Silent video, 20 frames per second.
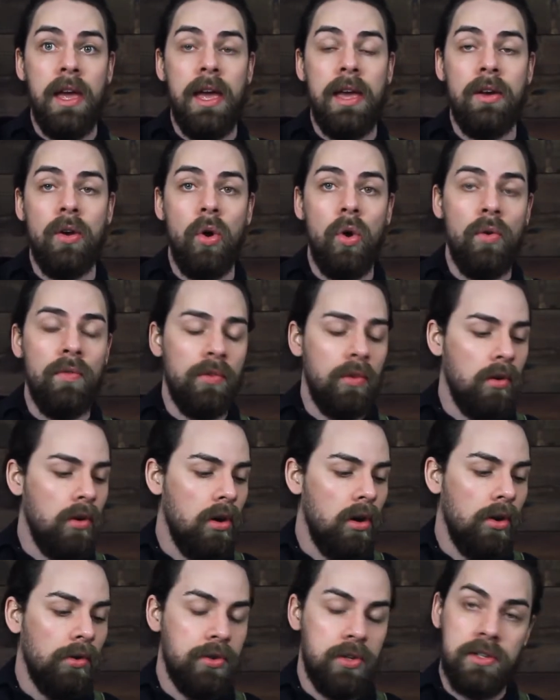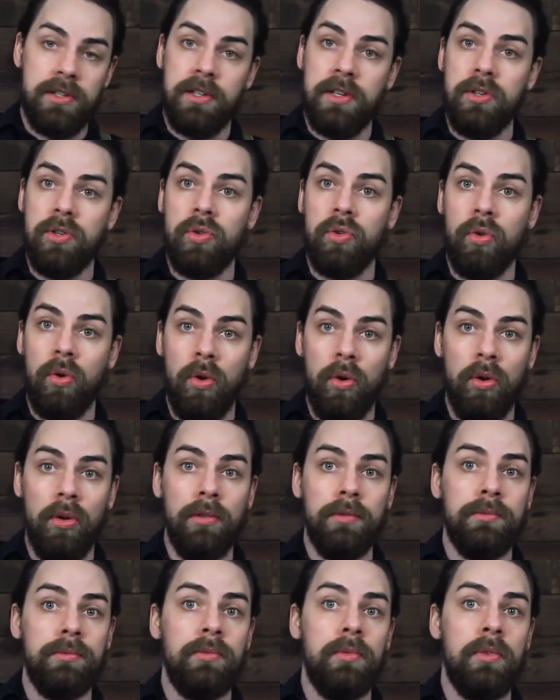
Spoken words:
and overall just control.